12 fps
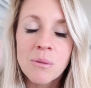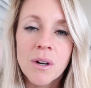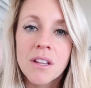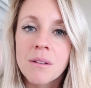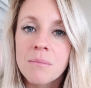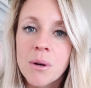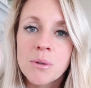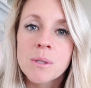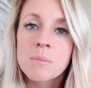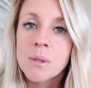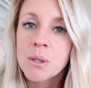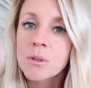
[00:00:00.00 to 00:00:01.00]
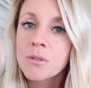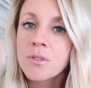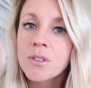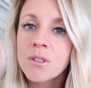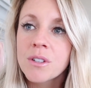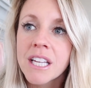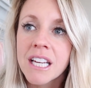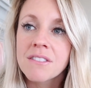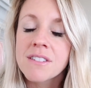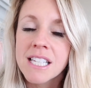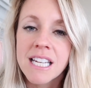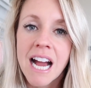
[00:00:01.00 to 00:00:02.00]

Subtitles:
one of the most beautiful gifts and